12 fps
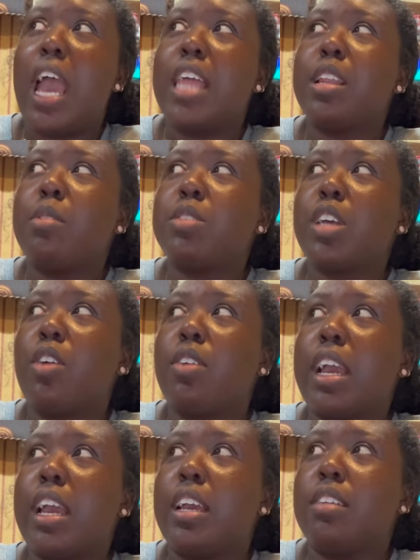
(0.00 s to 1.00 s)
And then I was like,
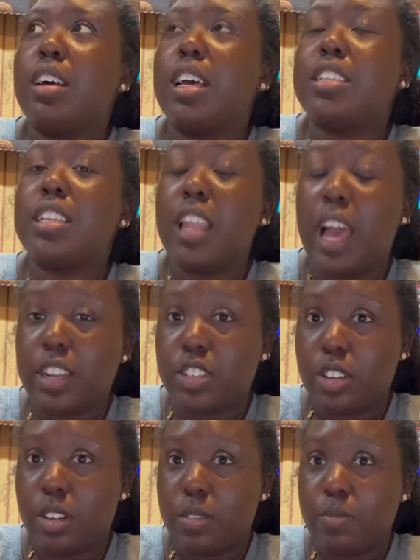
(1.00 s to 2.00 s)
okay, it's a
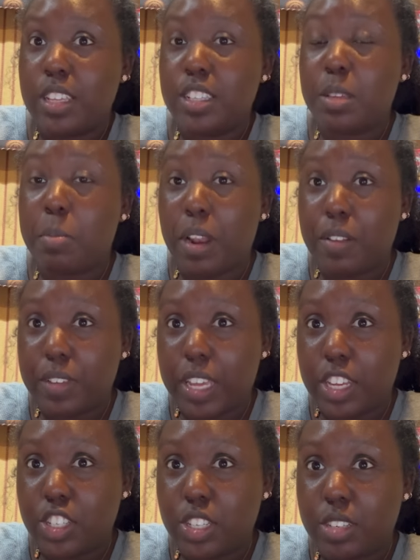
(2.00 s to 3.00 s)
lactone,
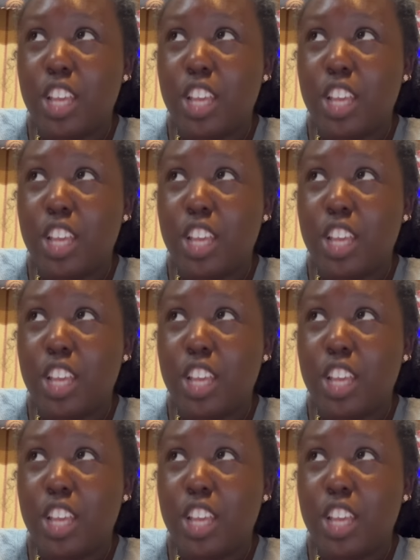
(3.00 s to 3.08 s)
saponification.